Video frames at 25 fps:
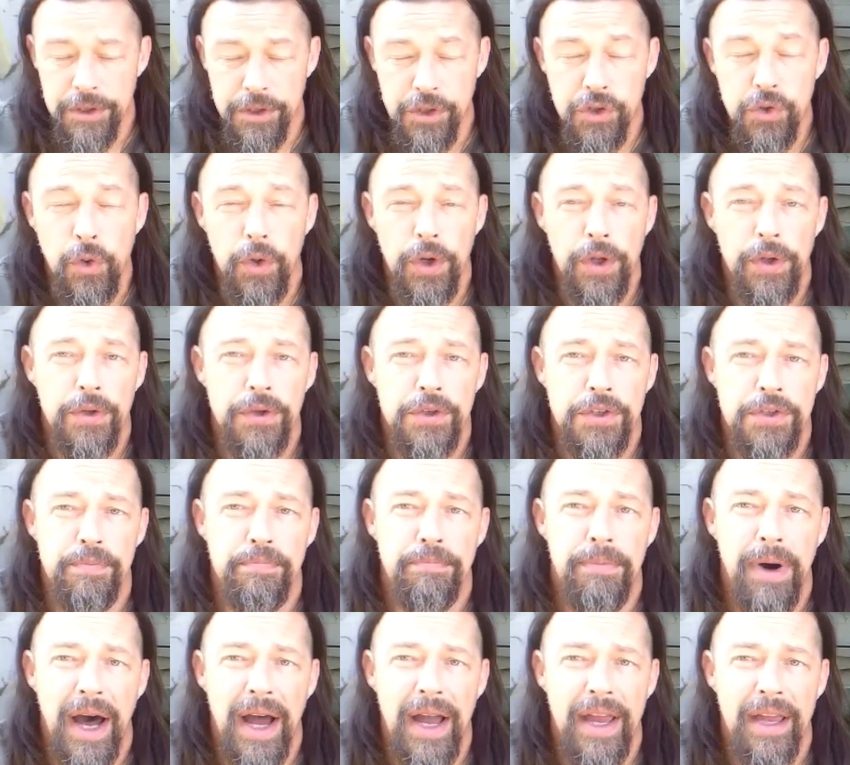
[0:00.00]
soil's
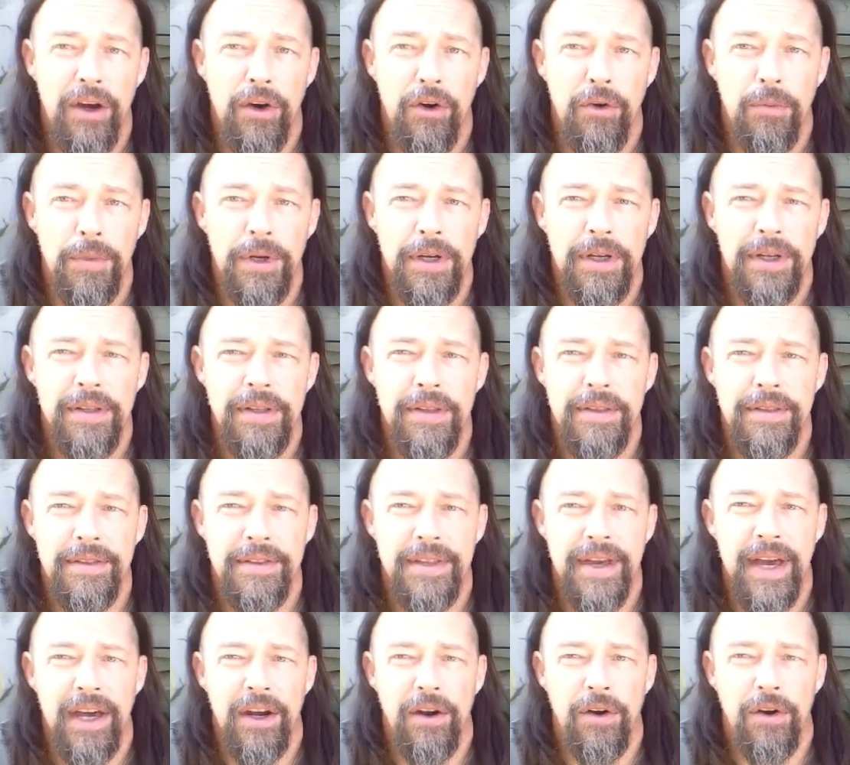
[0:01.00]
biome
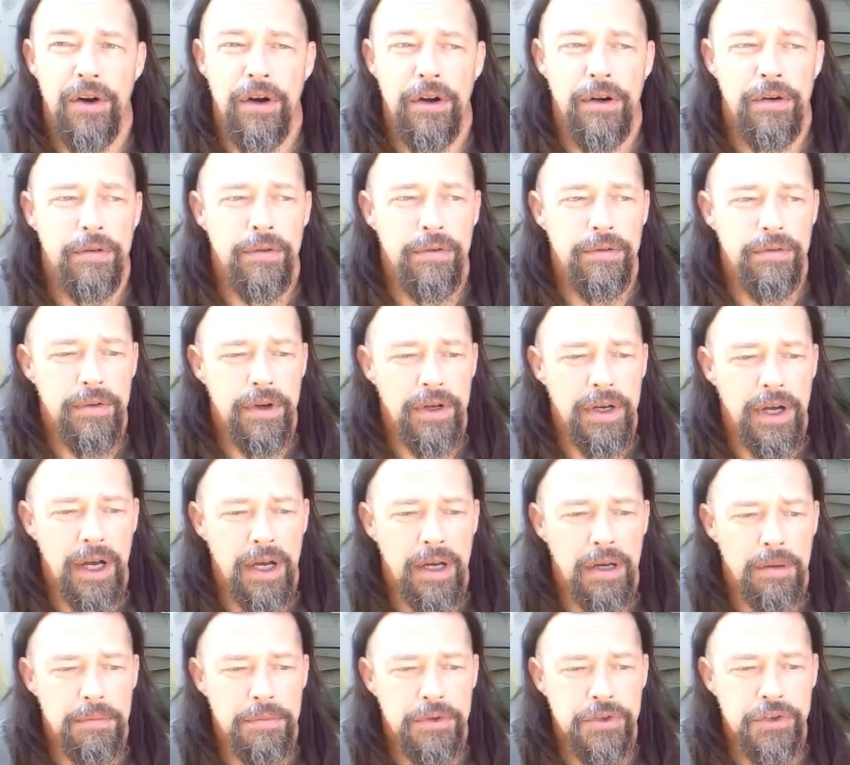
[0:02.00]
that are
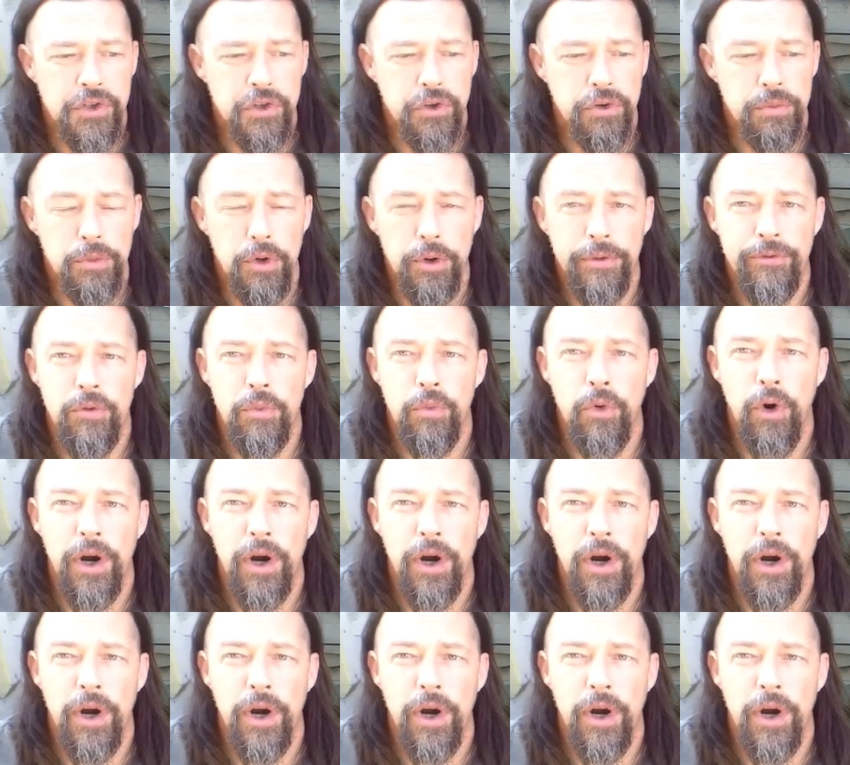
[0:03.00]
suitable for